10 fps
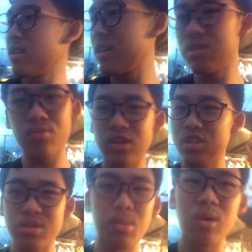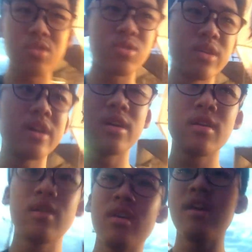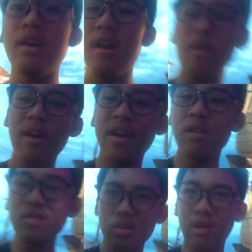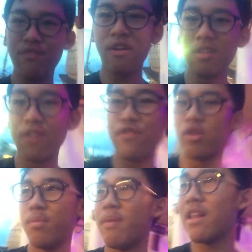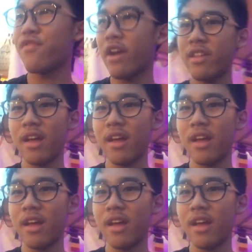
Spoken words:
It's really small. So yeah. Oh yeah, and also we found a few butterfly